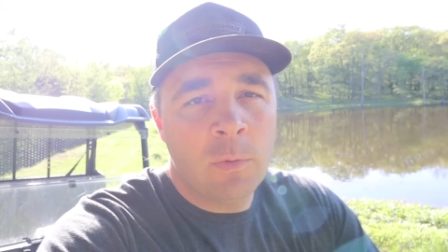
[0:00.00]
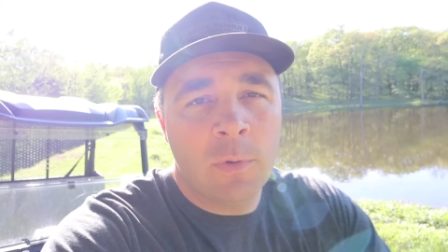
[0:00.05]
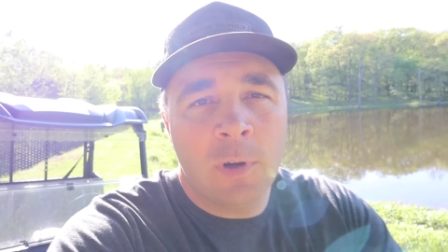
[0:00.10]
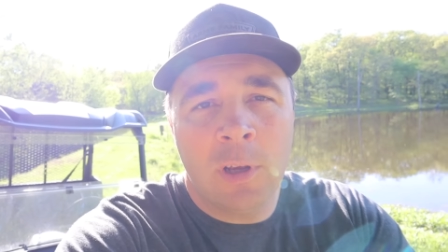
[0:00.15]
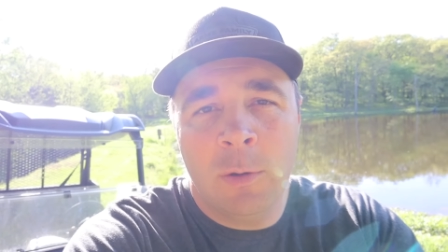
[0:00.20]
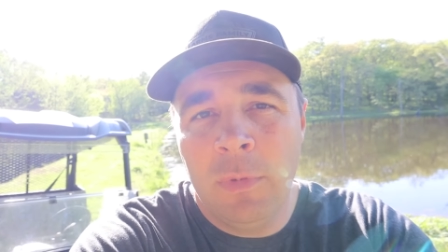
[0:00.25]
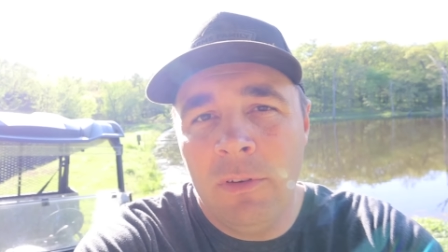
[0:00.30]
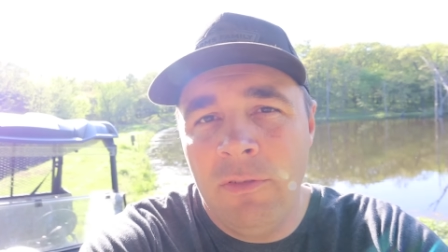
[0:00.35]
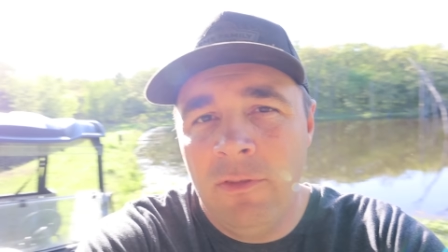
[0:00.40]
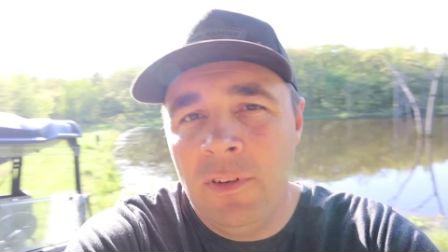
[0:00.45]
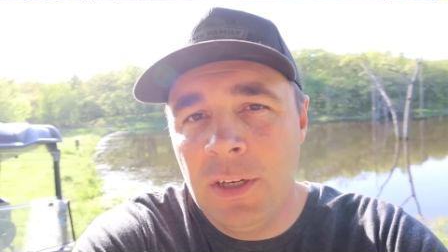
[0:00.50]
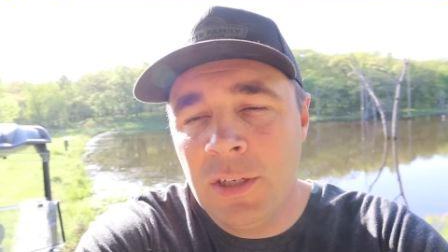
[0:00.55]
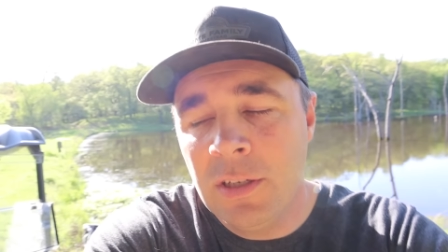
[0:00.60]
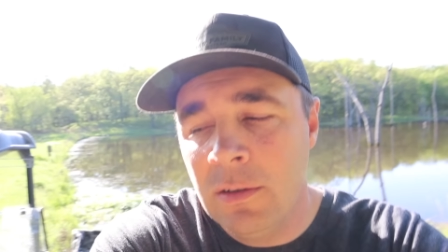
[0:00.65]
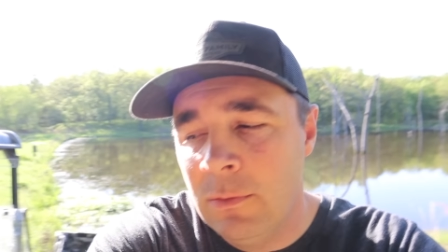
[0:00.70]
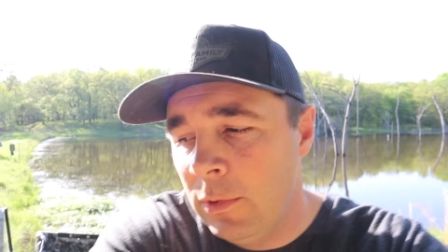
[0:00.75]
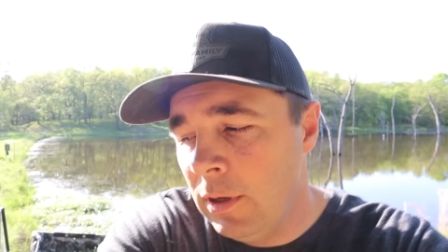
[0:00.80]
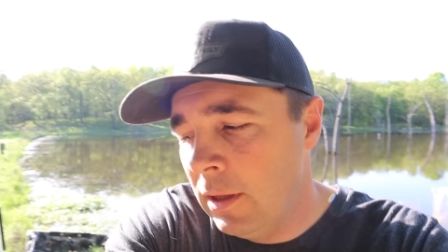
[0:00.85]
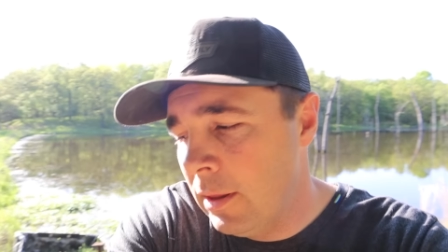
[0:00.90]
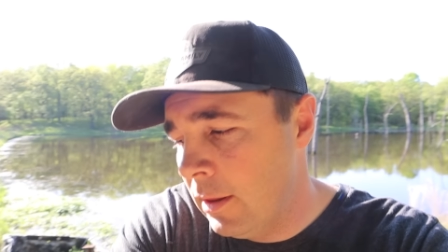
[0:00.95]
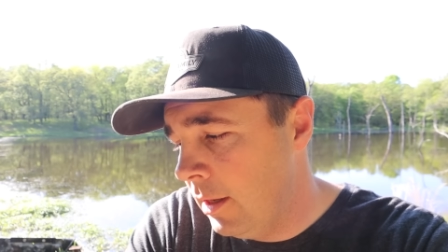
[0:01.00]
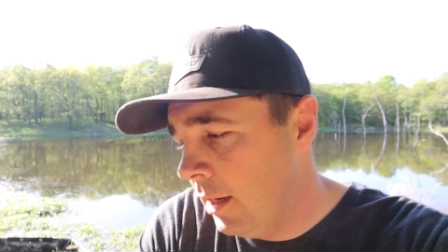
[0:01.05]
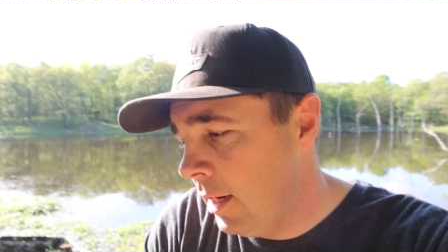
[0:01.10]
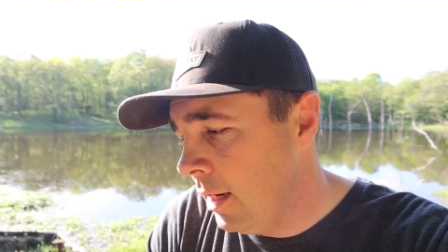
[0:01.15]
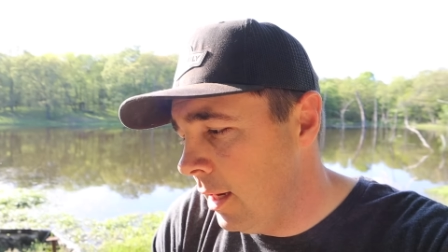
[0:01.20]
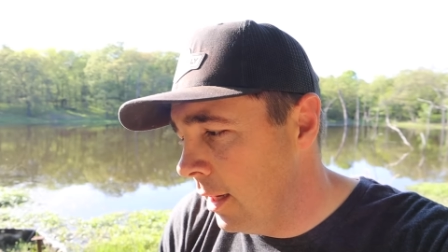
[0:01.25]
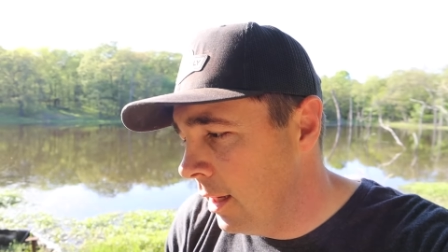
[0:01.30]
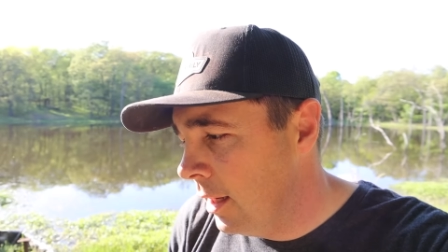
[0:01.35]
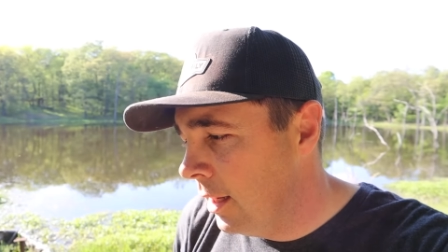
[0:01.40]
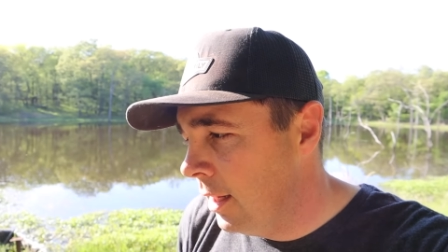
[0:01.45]
We're gonna be fishing with
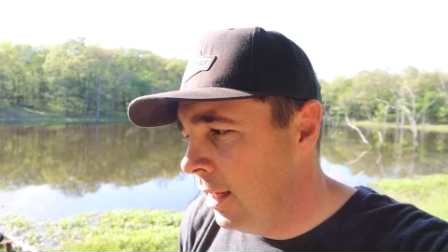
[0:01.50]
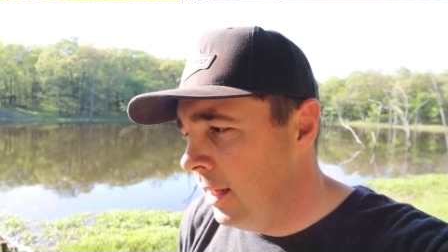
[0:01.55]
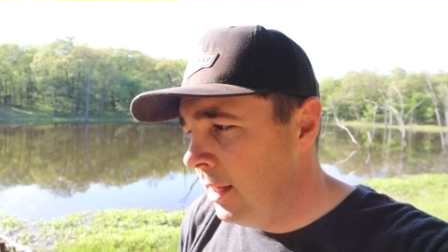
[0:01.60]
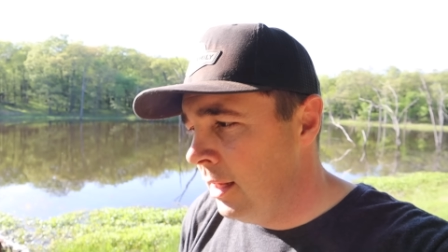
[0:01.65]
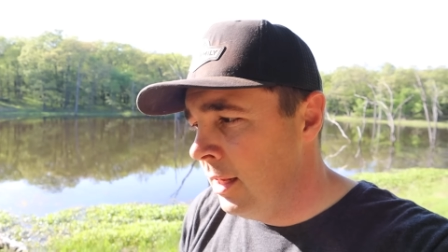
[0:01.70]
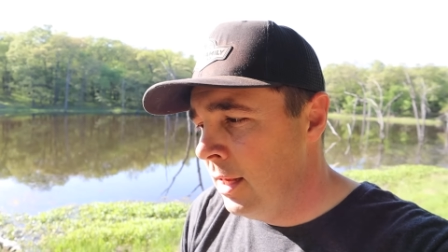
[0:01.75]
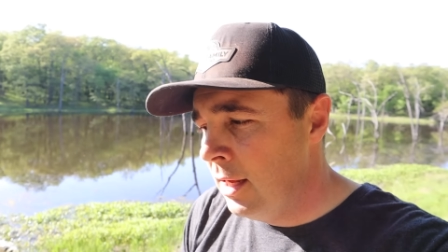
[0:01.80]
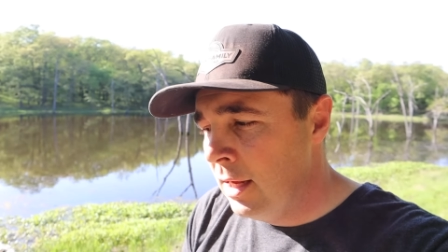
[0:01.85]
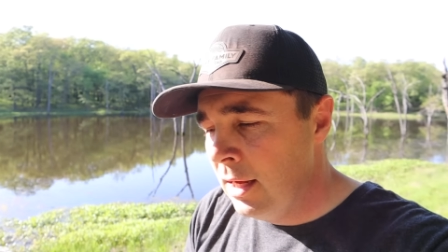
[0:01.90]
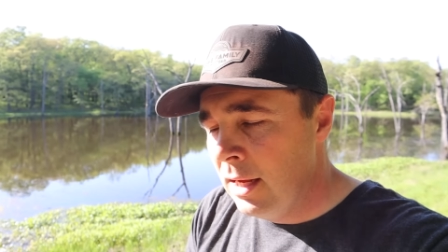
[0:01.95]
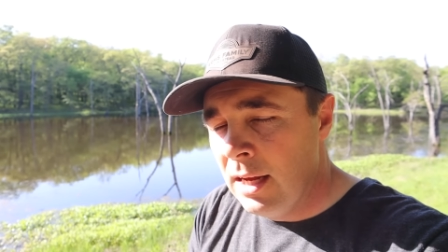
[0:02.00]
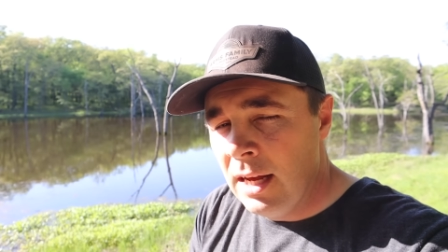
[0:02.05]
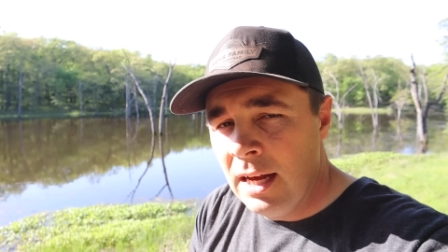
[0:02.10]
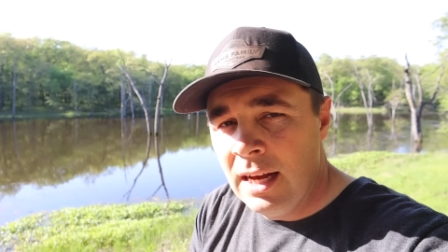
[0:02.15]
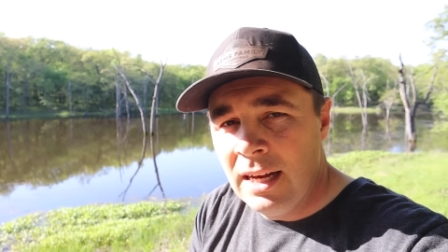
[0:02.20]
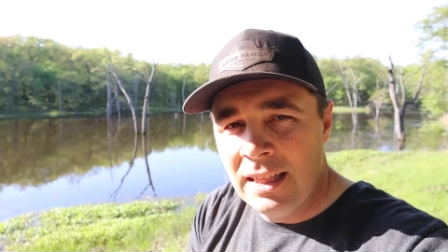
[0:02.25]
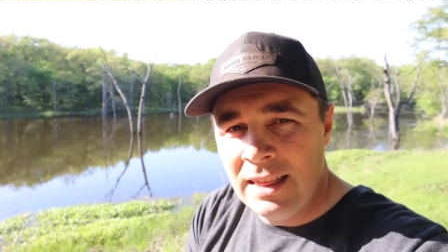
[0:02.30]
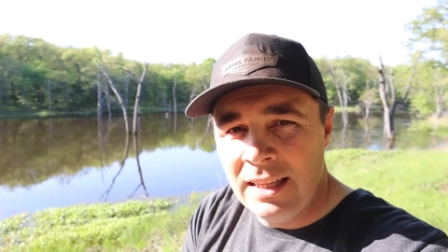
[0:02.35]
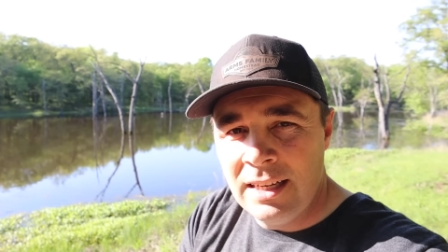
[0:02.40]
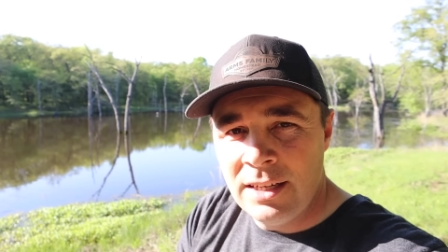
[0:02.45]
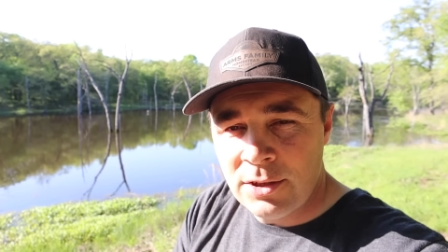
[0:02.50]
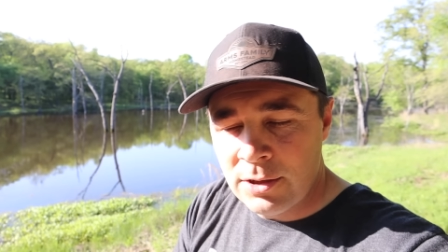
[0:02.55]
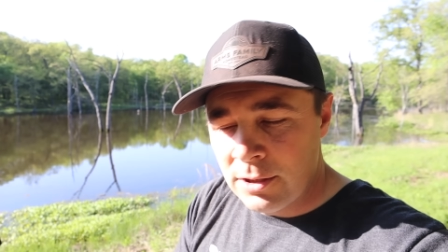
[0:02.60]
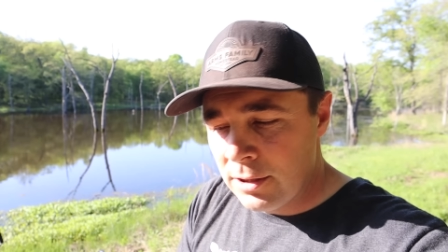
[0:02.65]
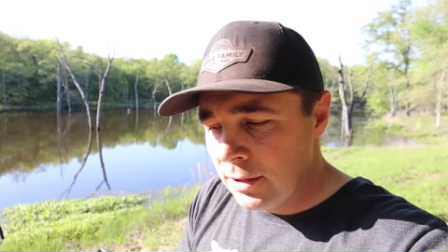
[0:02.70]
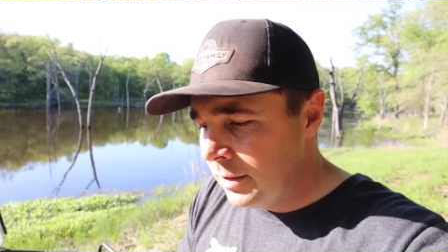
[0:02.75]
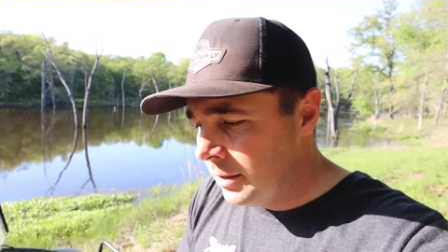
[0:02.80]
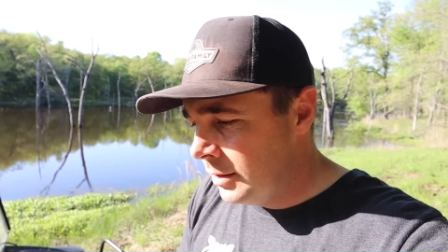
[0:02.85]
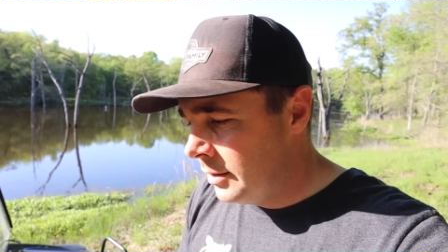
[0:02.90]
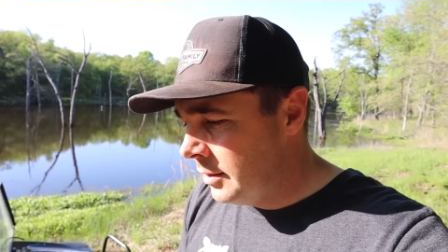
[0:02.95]
a, uh, a
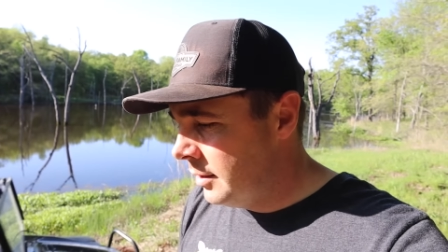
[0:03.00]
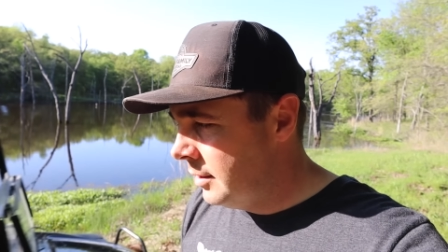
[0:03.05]
lizard,